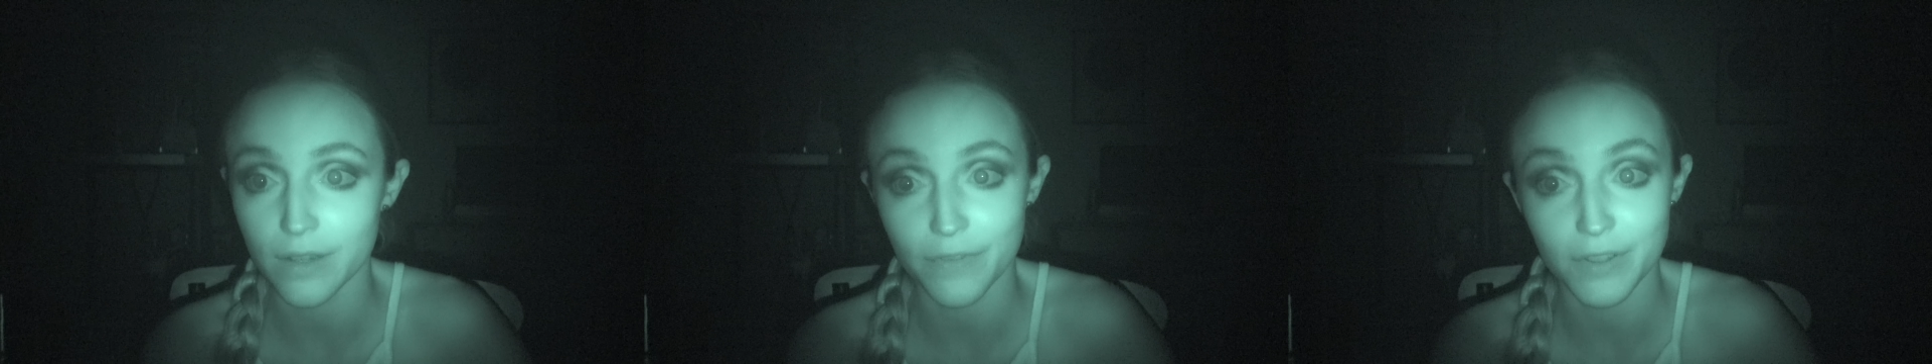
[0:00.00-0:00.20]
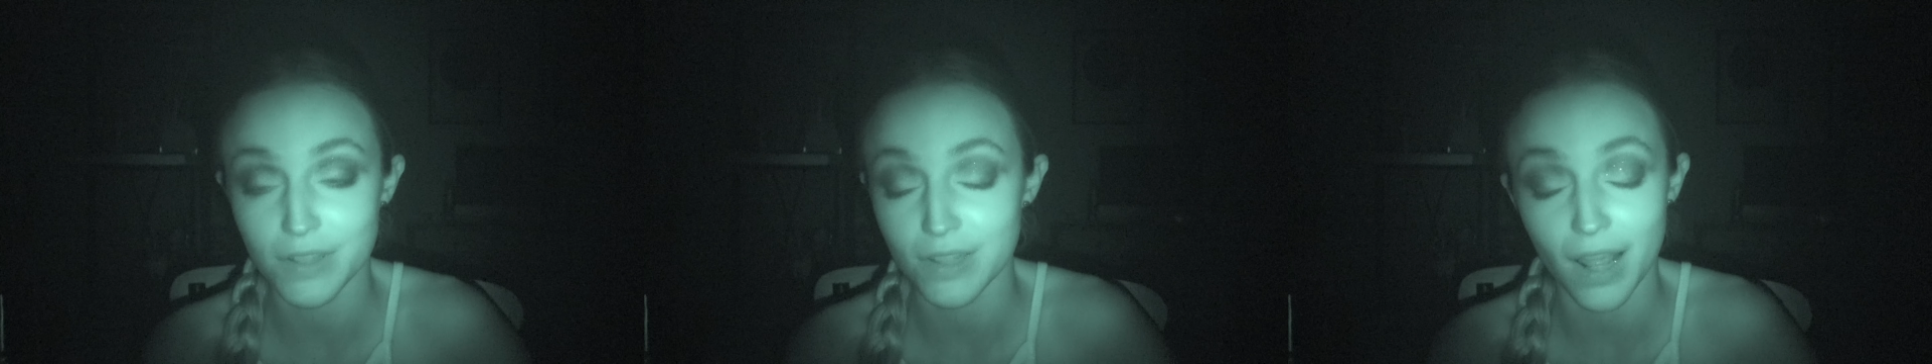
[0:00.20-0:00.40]

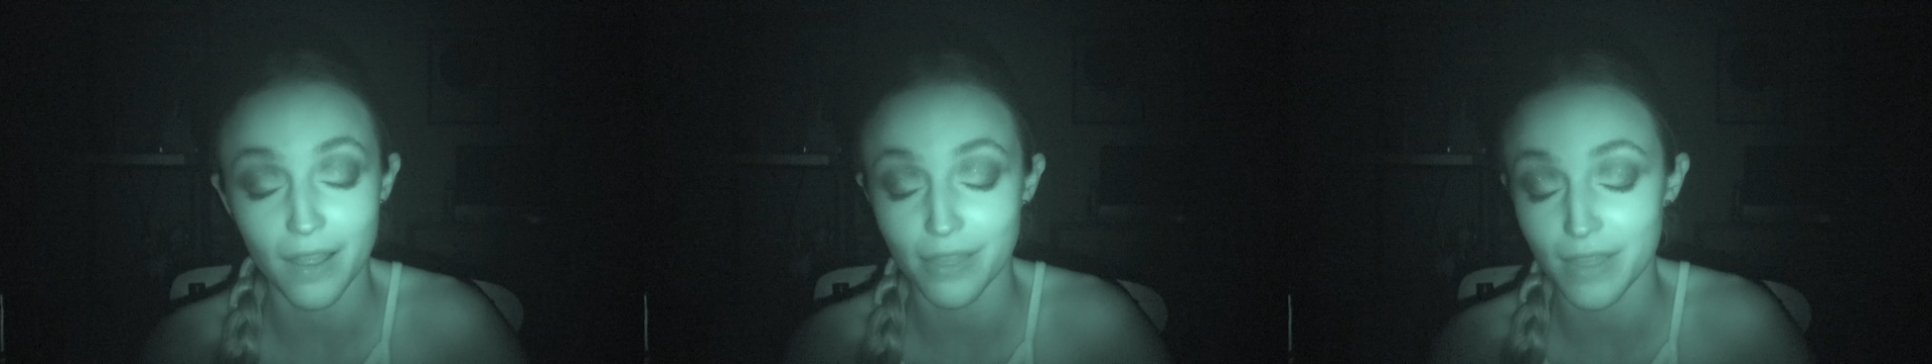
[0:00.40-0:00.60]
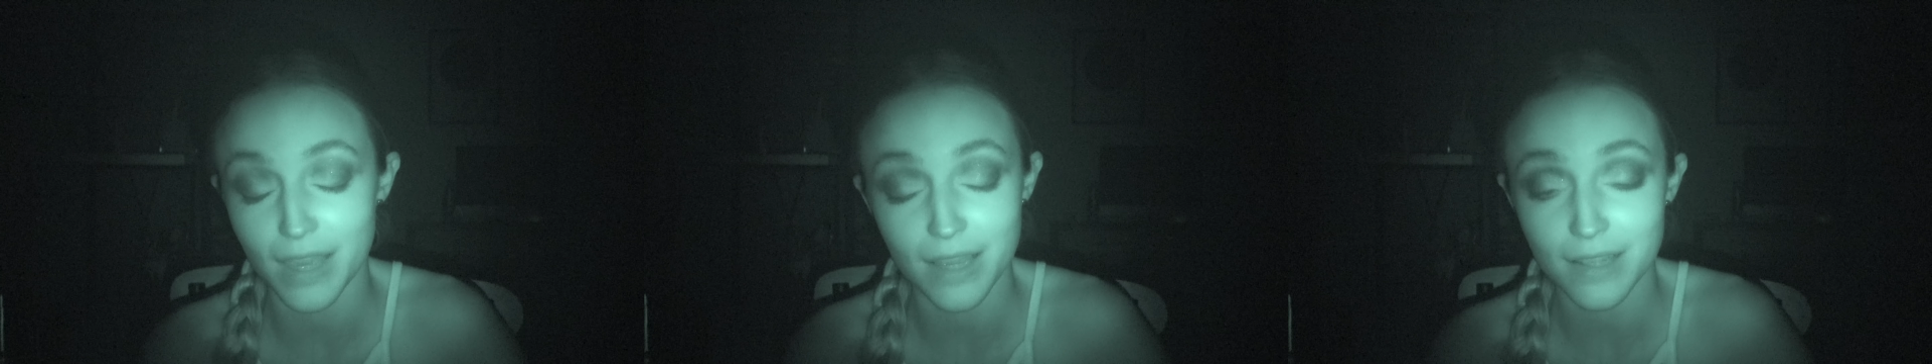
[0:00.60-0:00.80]
If it's
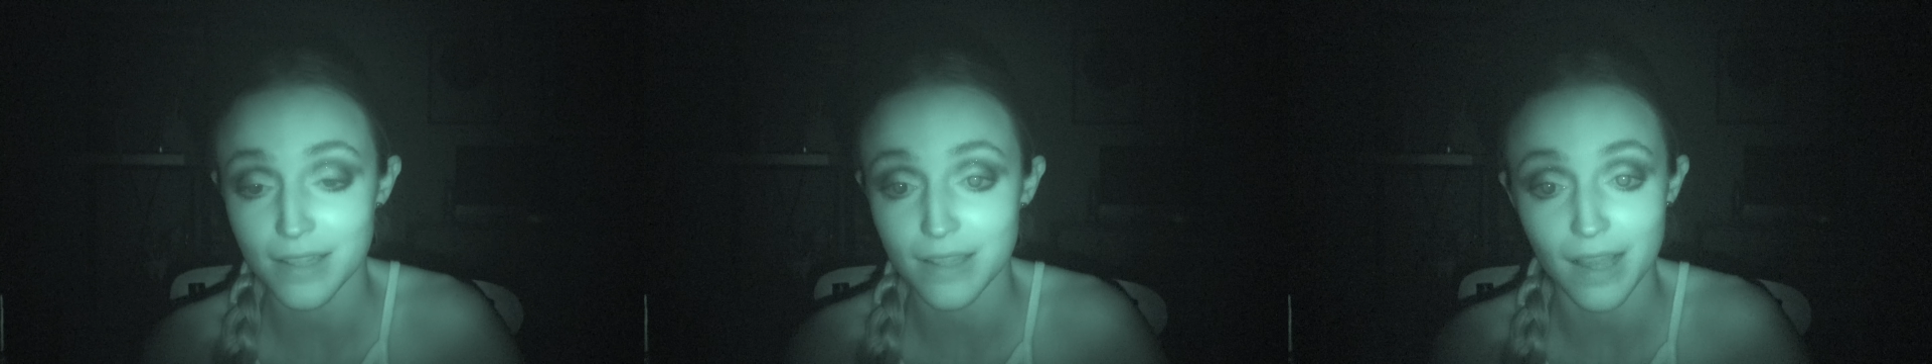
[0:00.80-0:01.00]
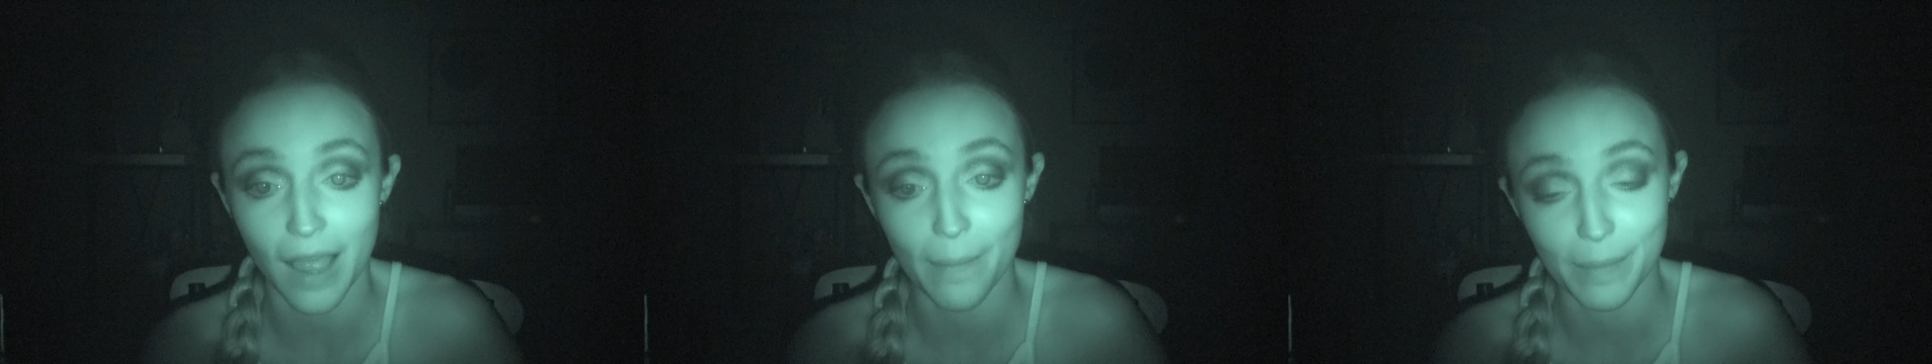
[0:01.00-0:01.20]
not
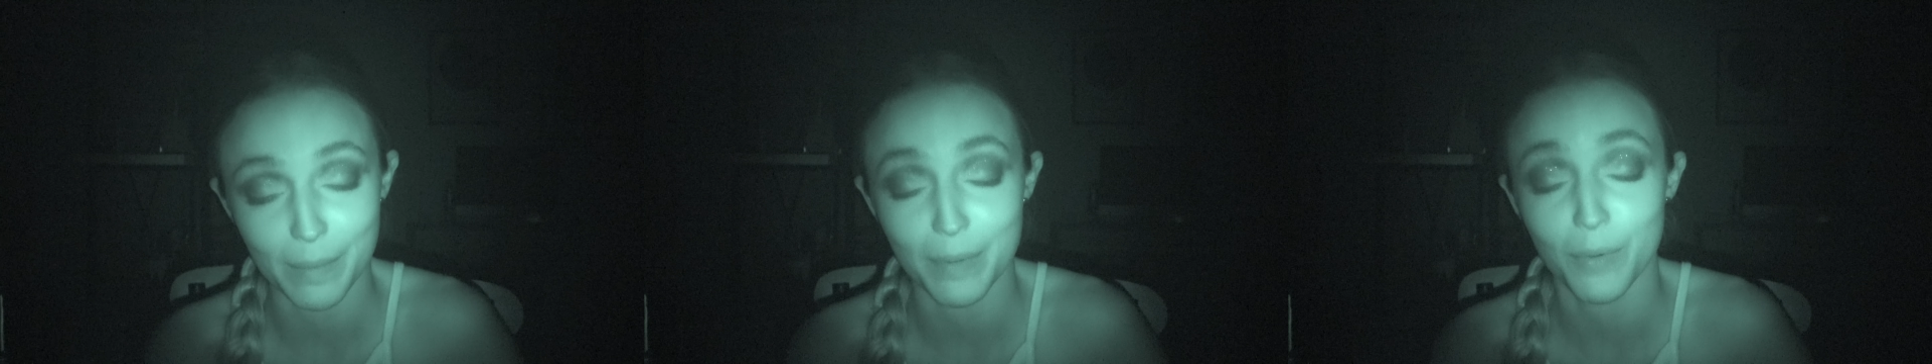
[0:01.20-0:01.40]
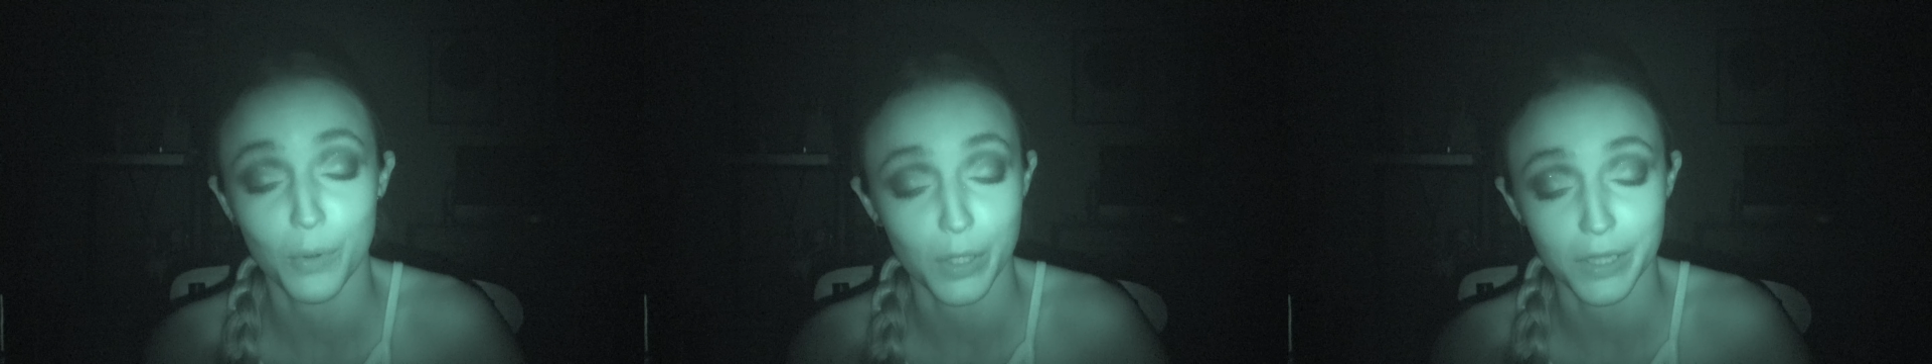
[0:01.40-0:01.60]
this, I'm gonna
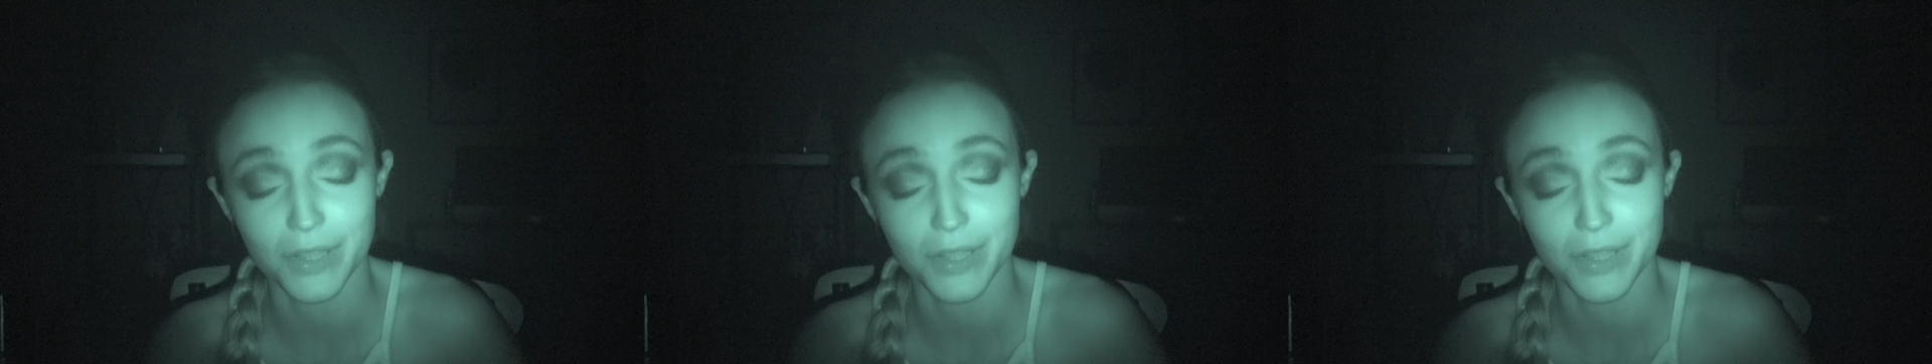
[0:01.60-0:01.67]
be really